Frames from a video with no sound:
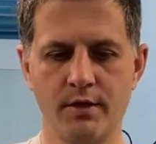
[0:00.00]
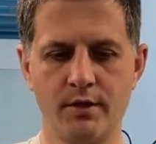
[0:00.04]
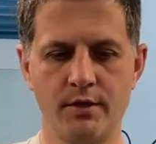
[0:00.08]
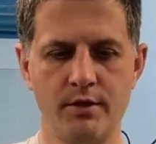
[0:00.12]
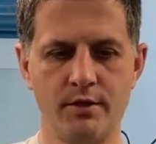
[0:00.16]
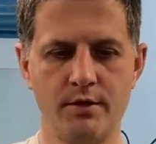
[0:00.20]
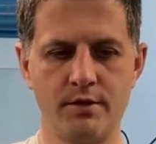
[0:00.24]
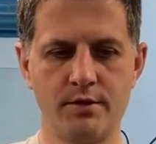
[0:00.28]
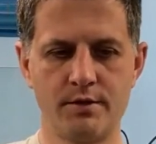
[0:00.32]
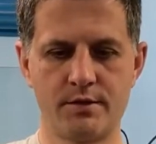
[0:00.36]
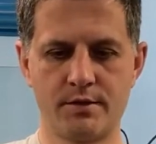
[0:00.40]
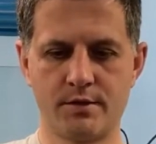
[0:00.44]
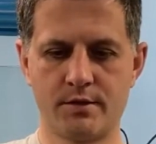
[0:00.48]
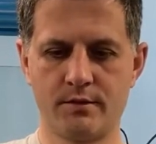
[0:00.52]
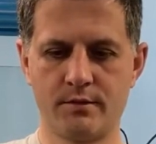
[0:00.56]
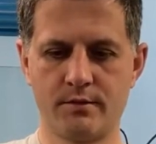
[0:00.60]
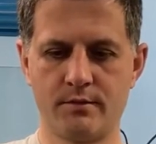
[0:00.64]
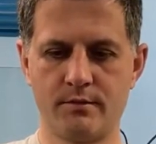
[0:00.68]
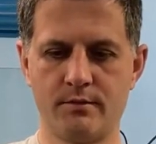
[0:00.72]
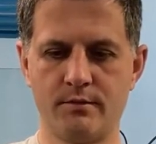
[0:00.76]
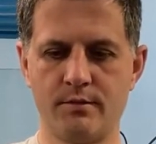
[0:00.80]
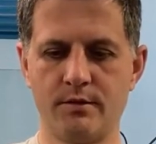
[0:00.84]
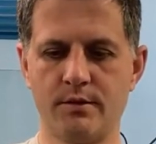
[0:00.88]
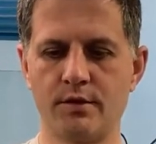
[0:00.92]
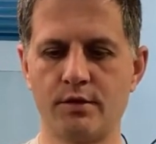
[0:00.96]

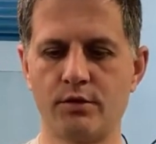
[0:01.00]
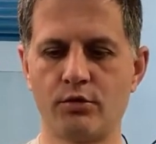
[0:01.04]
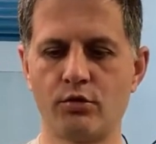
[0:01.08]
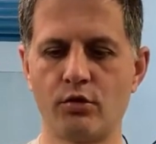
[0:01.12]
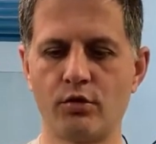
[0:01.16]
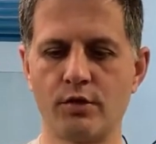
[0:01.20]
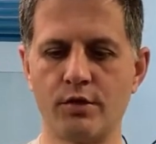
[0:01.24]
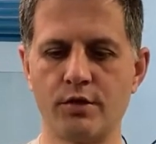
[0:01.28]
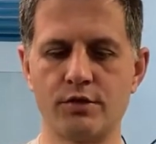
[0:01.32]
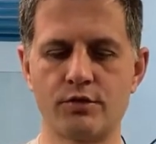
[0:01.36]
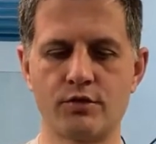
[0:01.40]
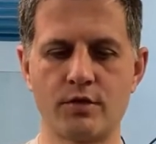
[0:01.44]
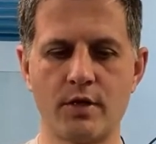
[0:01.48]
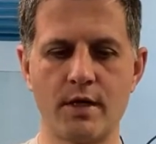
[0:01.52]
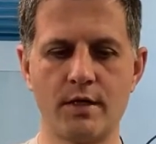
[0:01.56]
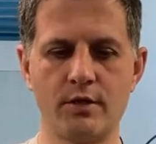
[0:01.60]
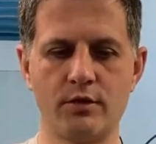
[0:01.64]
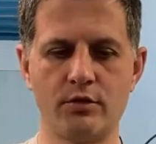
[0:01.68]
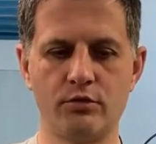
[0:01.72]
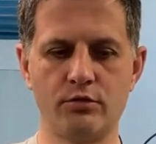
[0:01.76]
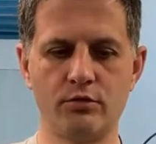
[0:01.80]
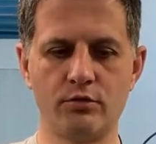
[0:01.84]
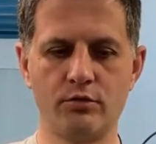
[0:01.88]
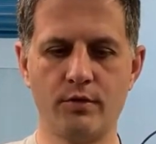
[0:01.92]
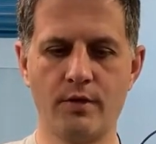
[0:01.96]
the torque is trying
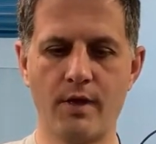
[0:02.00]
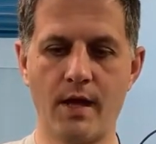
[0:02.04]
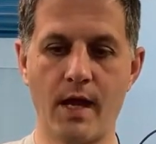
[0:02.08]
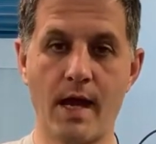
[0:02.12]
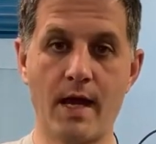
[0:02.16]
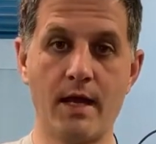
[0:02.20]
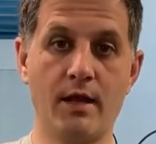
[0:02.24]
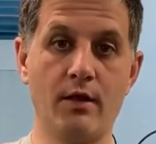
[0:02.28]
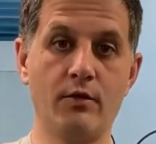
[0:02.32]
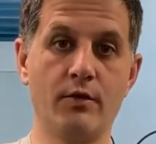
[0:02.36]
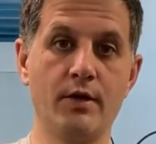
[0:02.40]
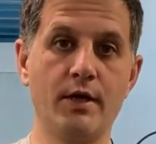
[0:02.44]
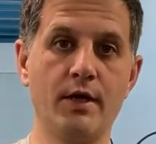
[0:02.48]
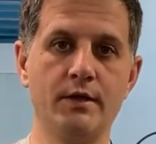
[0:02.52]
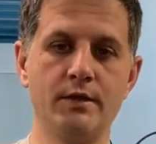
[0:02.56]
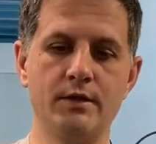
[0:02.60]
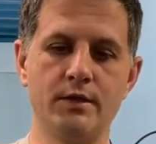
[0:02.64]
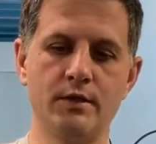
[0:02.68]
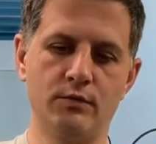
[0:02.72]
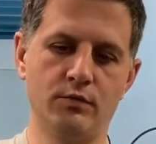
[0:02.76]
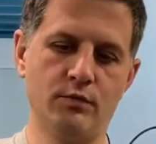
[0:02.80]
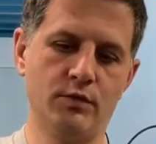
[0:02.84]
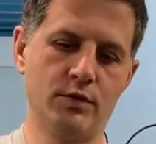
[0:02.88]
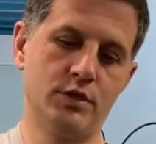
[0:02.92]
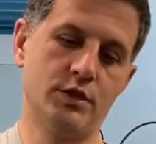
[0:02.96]
to elongate
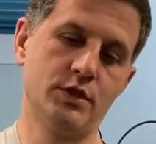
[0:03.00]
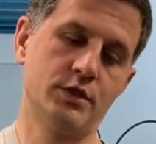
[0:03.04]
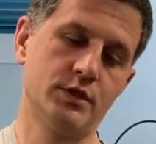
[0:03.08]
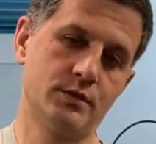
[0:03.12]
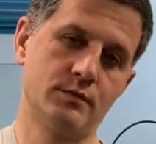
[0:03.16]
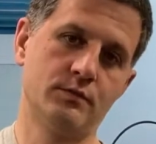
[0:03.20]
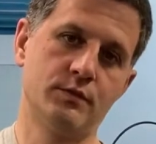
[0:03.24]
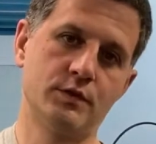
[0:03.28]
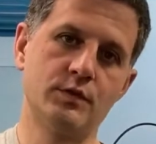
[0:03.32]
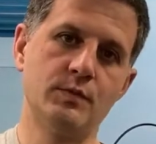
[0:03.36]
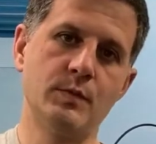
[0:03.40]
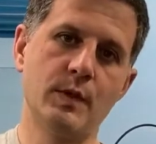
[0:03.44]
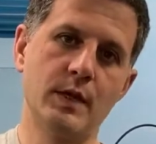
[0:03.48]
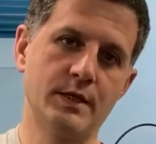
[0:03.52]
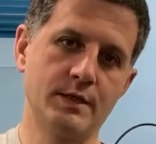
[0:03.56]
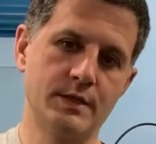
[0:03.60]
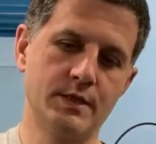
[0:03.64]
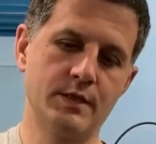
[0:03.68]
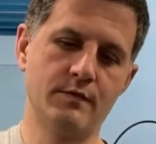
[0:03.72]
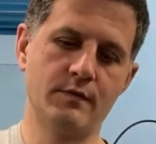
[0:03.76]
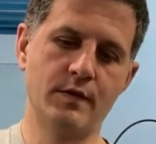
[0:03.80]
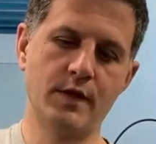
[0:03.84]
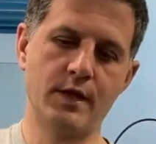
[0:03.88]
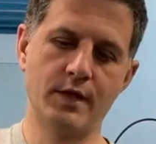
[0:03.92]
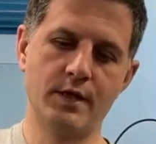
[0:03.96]
it, which makes it
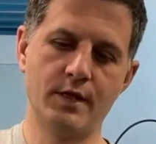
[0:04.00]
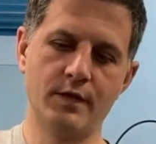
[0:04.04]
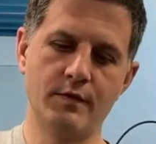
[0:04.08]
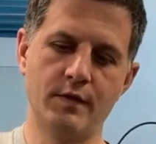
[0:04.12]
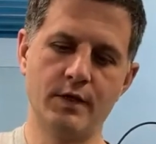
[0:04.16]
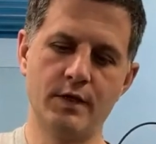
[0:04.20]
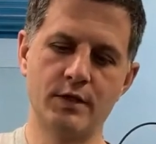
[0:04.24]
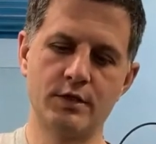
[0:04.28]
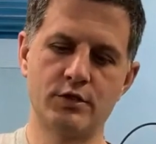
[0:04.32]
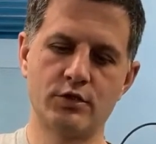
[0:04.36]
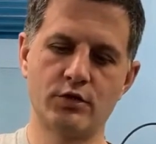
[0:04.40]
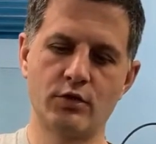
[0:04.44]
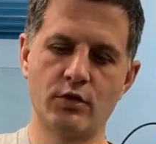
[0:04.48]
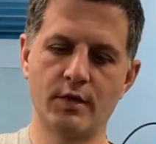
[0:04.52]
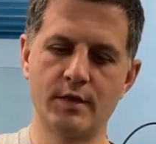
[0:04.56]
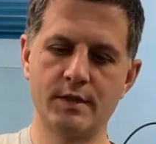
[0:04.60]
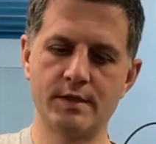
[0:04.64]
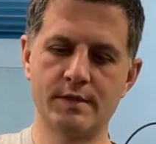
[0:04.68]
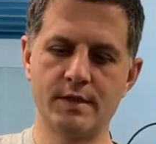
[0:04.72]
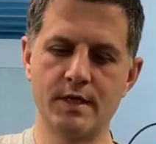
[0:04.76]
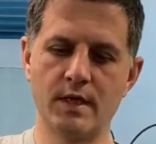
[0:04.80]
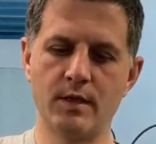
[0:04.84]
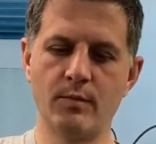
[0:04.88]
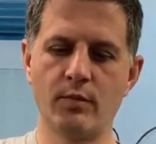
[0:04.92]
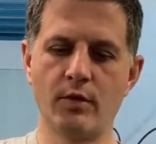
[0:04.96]
very strong and
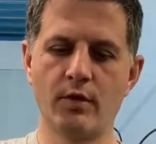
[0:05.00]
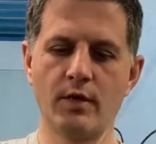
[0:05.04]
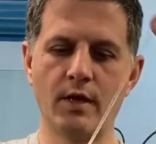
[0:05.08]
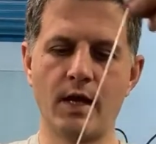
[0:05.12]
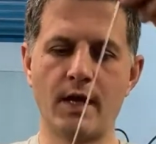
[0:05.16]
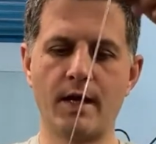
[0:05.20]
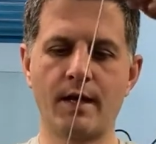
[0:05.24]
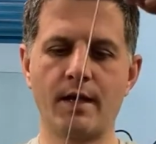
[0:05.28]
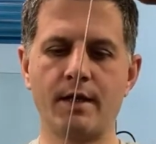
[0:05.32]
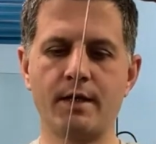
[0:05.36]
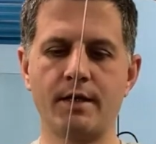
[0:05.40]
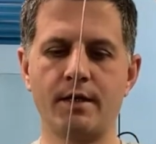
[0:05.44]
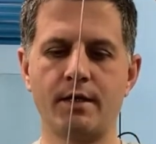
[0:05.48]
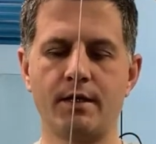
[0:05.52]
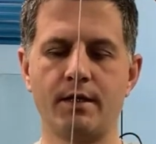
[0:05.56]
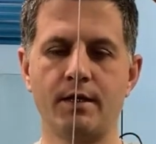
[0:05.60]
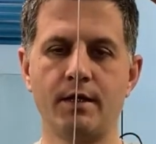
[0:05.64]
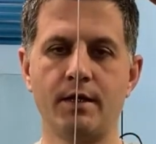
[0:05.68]
stable, unlike